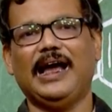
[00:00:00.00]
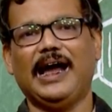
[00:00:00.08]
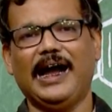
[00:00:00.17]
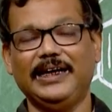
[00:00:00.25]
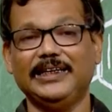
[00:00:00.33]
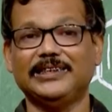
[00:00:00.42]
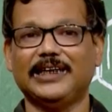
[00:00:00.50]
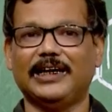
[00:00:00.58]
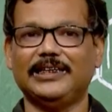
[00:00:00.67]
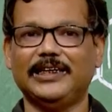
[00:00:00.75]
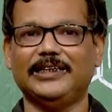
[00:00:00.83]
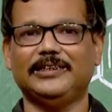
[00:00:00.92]
and he
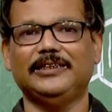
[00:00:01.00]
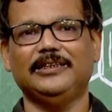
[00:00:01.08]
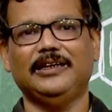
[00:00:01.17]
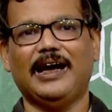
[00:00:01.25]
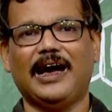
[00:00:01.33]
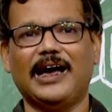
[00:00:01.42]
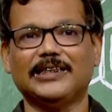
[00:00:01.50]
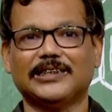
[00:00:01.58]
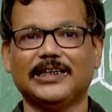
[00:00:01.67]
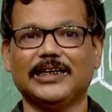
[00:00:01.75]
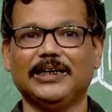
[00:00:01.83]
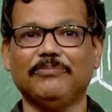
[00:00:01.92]
started
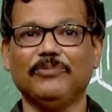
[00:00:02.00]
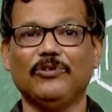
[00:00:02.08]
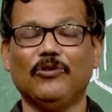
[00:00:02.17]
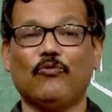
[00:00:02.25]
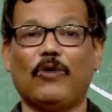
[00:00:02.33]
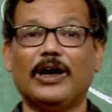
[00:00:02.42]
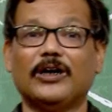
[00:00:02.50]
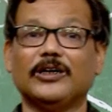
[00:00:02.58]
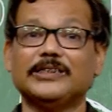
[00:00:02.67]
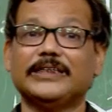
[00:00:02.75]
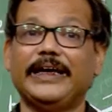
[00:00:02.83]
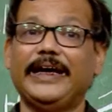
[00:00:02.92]
asking him, what
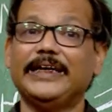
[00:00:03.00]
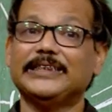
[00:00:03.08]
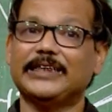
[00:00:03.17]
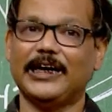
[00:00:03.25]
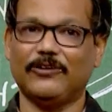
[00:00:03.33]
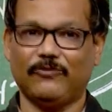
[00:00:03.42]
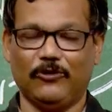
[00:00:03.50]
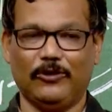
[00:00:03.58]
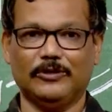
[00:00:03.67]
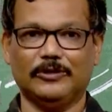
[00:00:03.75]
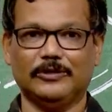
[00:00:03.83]
does A stand for?